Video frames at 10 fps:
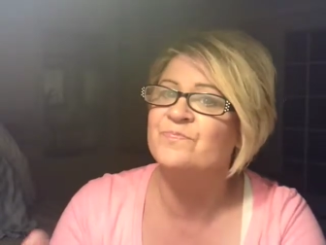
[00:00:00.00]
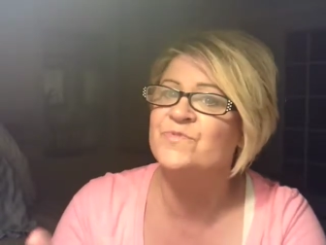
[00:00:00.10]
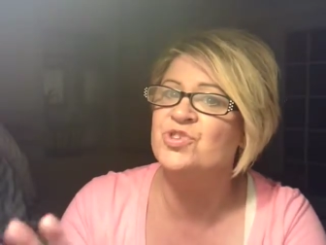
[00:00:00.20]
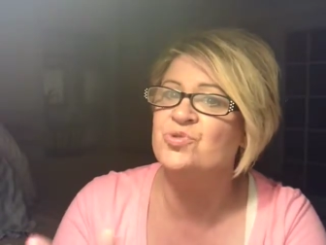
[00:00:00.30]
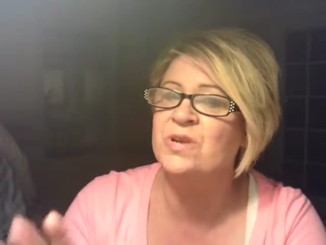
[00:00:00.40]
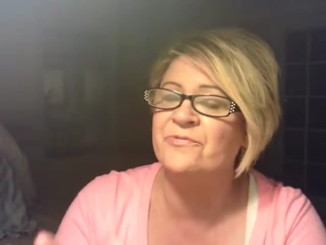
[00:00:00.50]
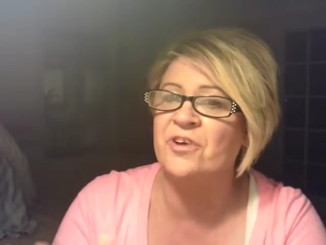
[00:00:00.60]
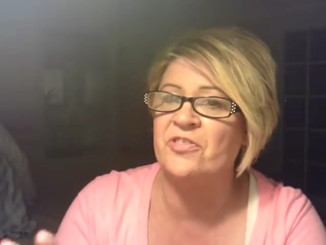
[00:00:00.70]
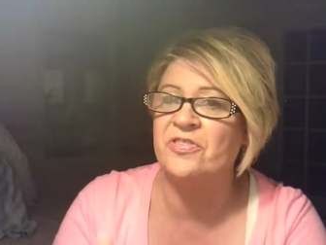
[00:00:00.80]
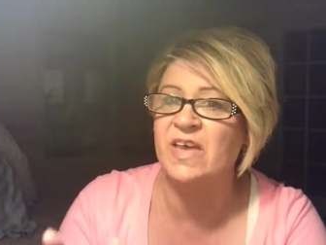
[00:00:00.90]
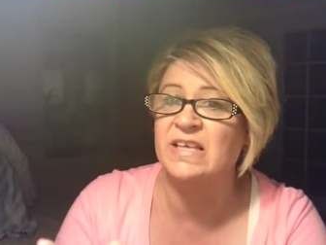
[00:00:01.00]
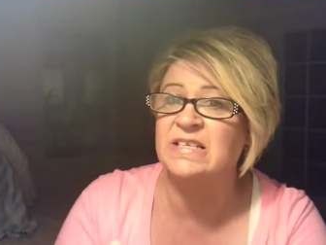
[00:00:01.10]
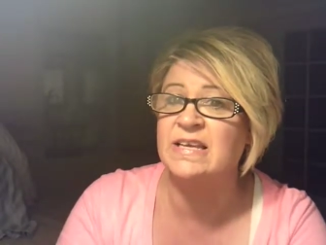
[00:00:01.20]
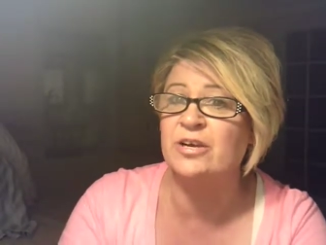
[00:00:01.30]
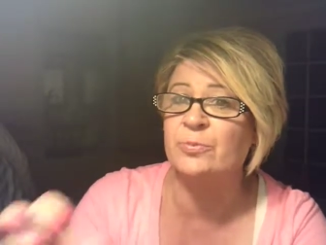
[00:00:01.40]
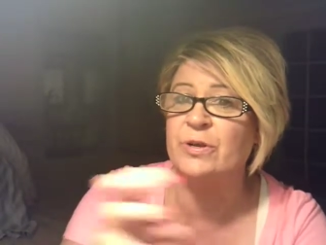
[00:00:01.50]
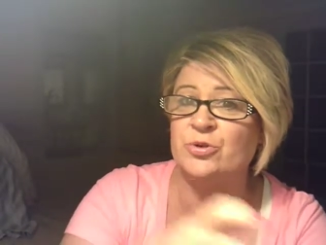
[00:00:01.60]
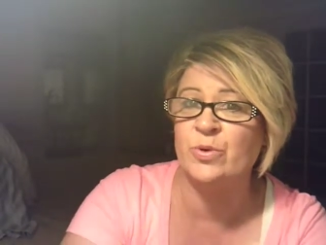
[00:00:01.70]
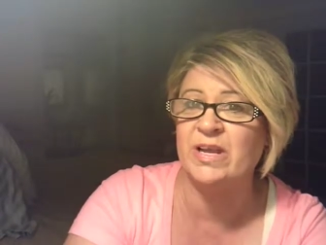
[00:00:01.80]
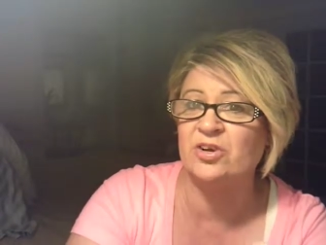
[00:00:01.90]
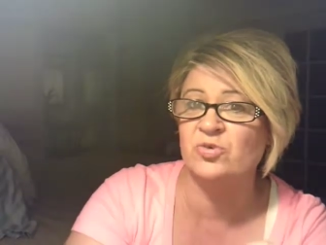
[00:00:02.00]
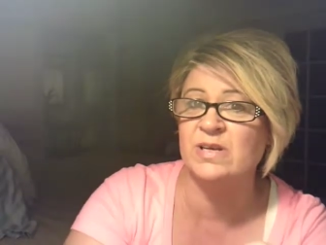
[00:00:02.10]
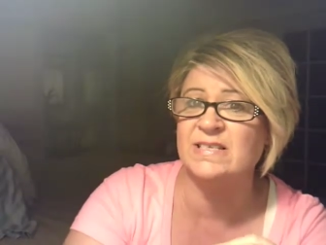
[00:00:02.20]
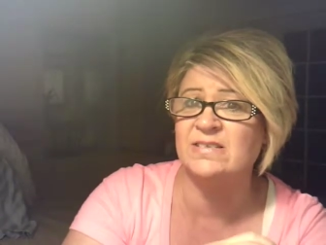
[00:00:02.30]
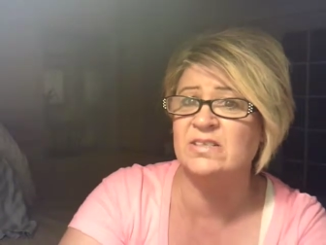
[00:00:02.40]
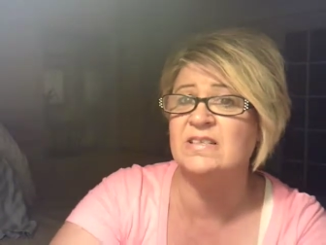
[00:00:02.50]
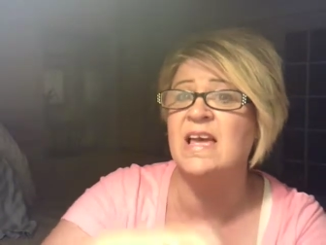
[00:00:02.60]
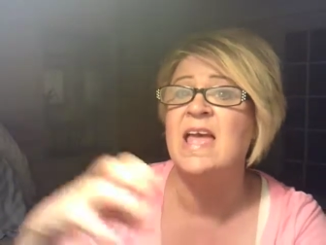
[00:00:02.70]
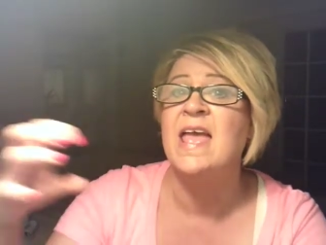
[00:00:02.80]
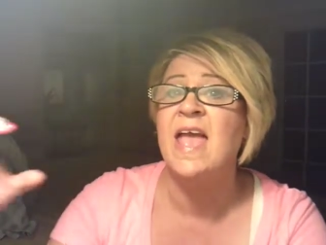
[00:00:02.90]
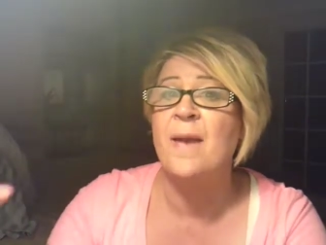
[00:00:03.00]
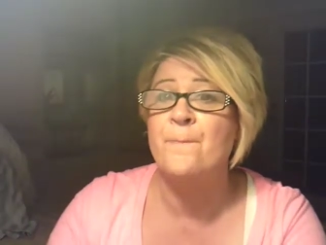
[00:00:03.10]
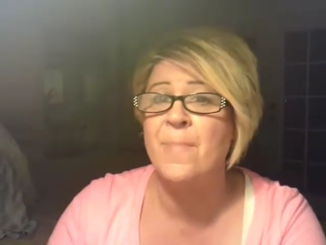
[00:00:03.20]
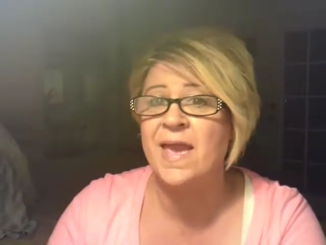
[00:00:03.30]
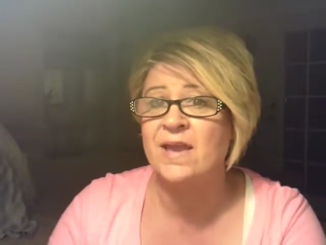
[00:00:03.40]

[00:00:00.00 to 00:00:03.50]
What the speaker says: 2 different things here between grizzled and bay